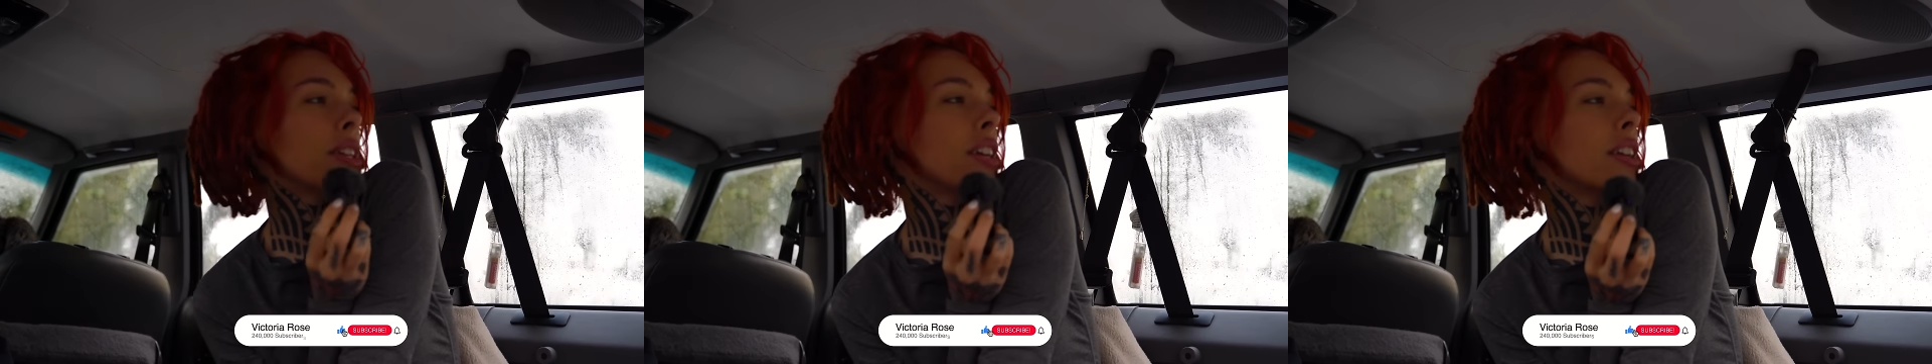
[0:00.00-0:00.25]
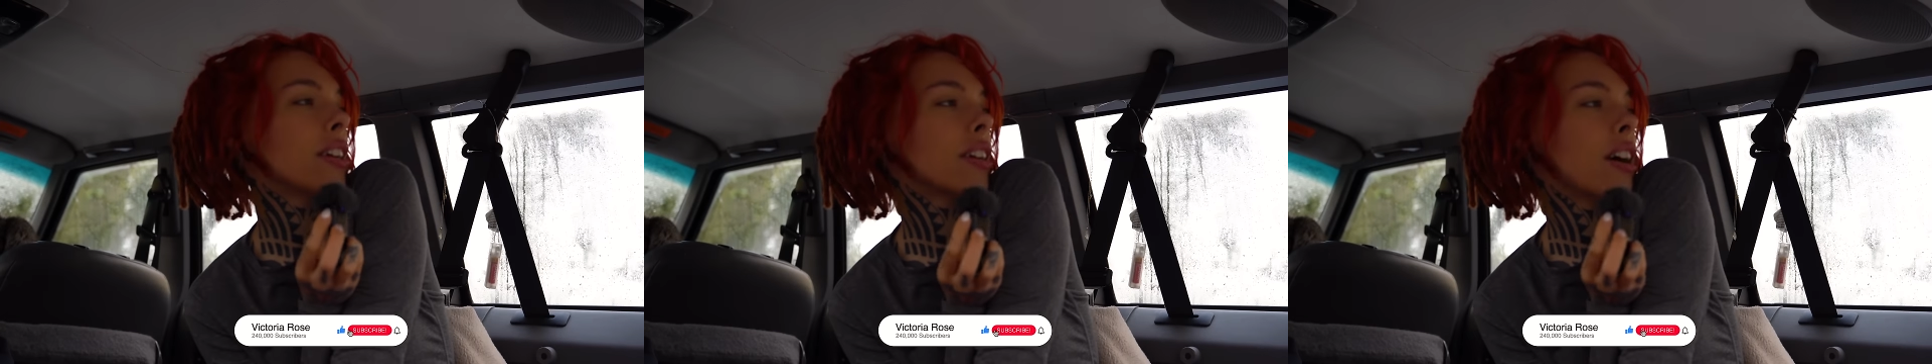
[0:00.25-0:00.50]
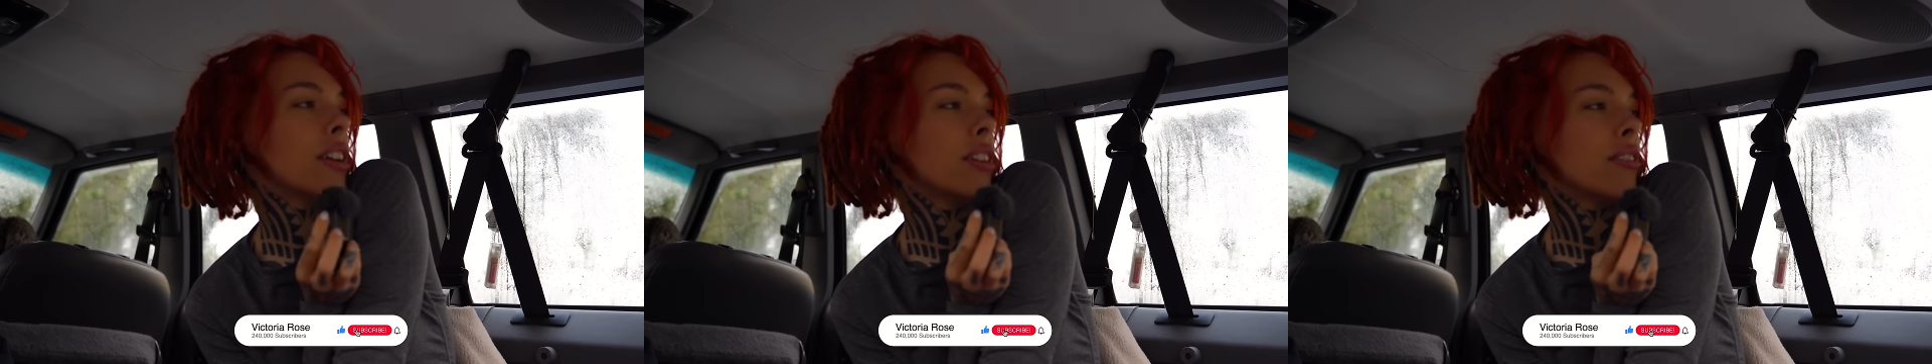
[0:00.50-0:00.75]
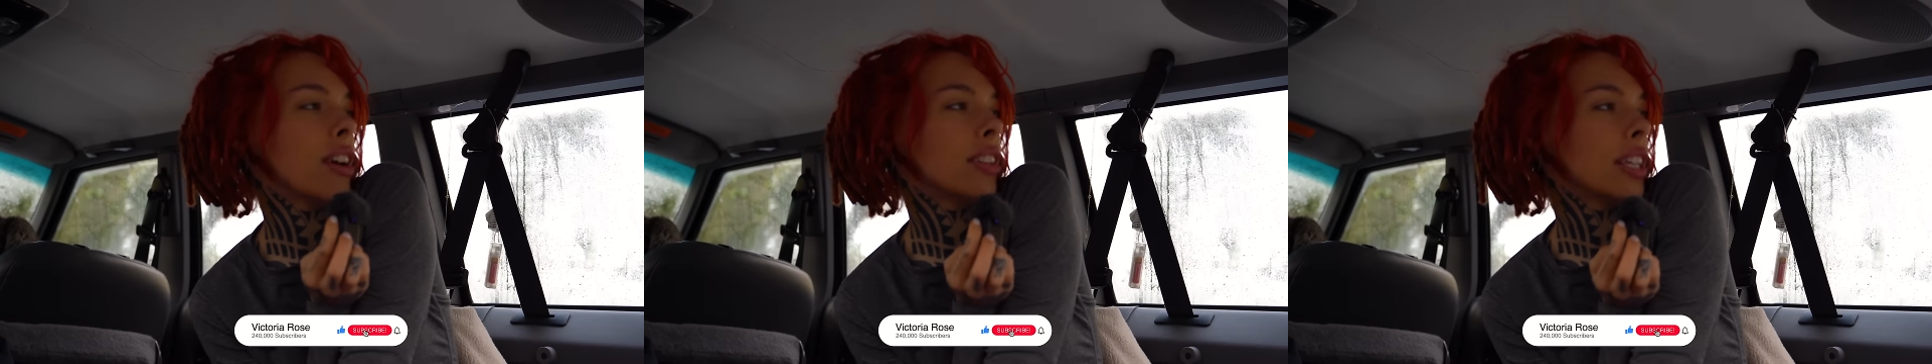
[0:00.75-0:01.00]
we got
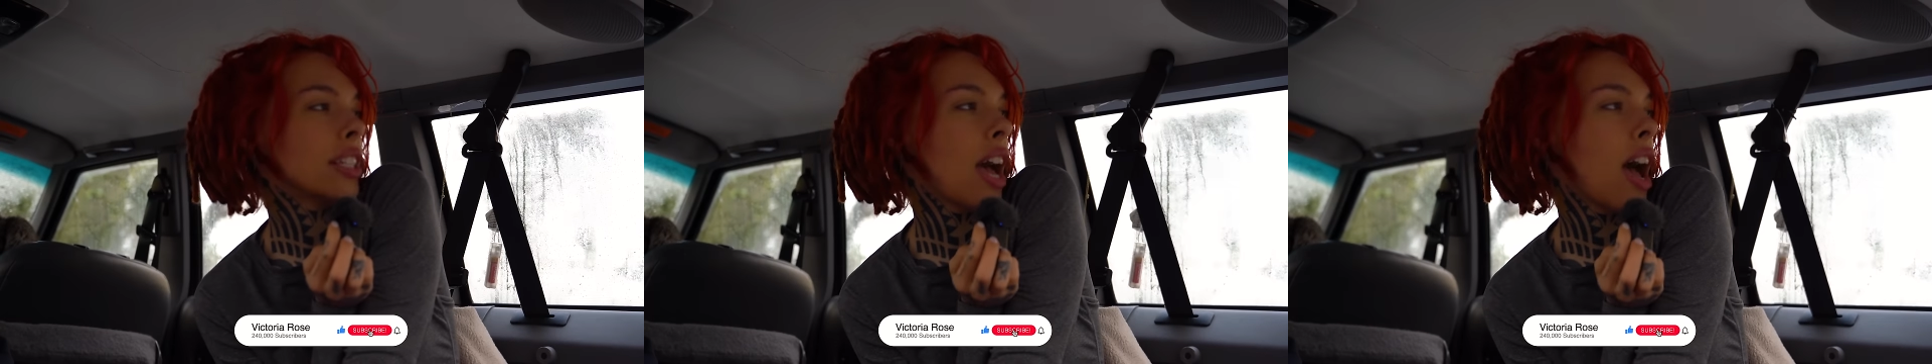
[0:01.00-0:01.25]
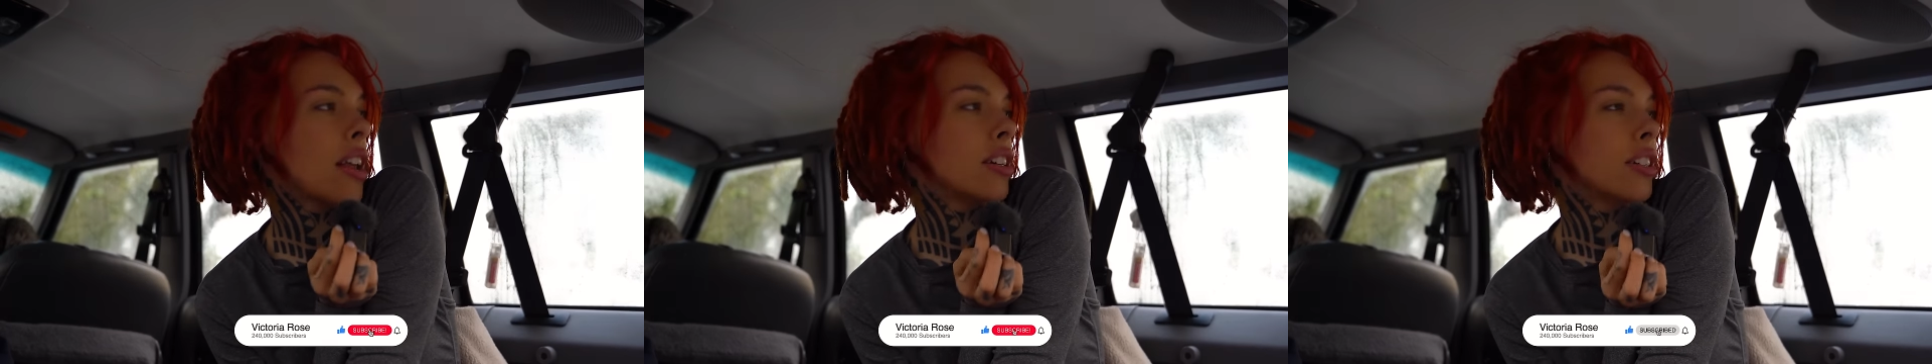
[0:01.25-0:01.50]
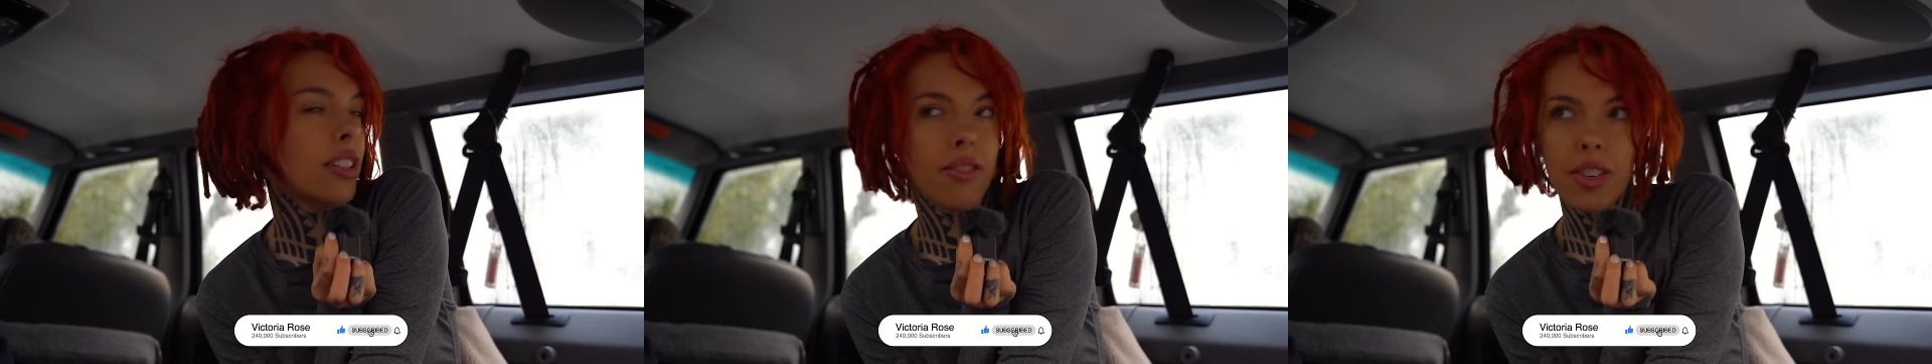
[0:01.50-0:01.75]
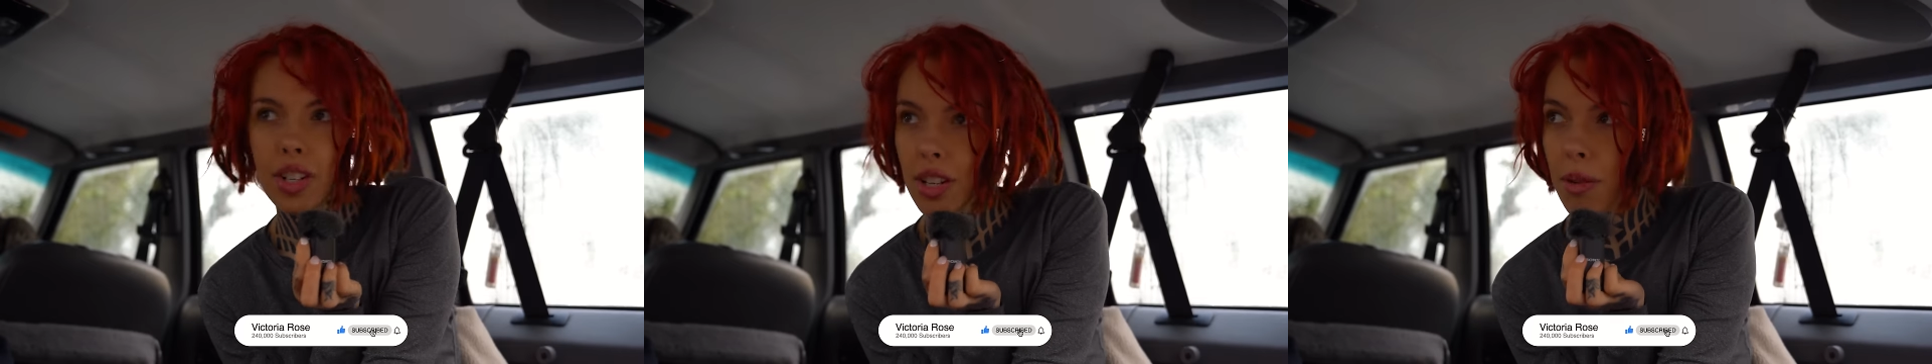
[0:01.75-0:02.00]
in around like 10 or
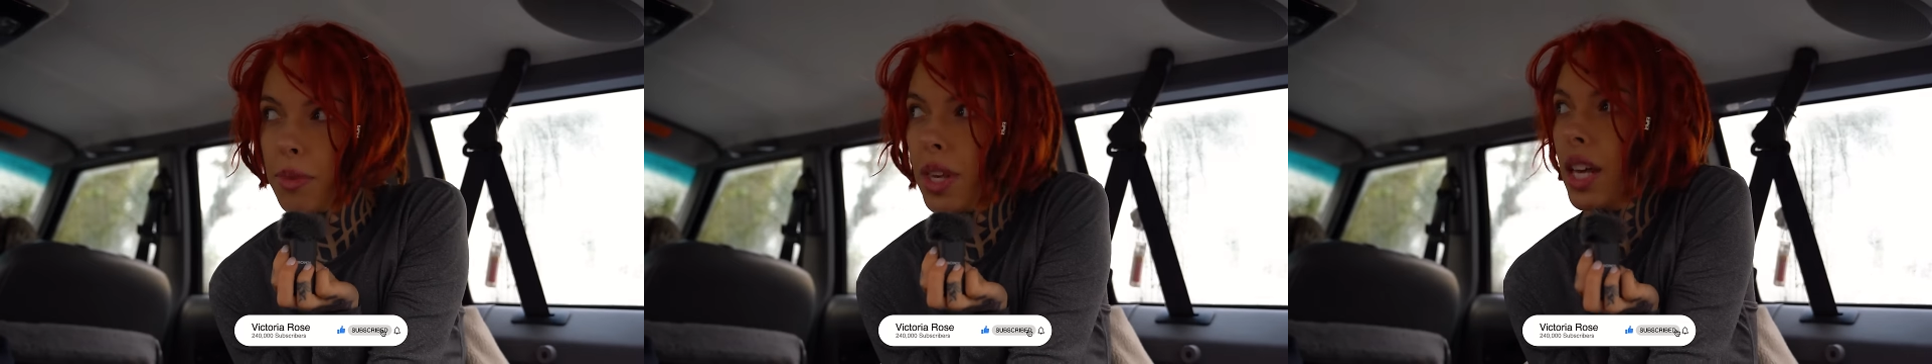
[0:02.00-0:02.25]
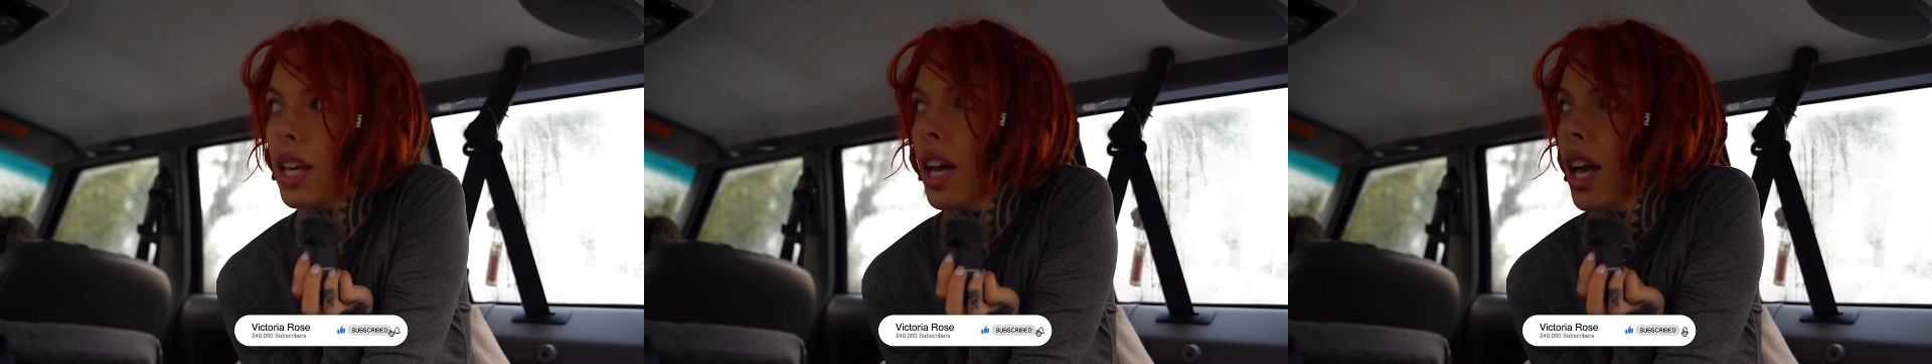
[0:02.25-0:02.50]
11 or something.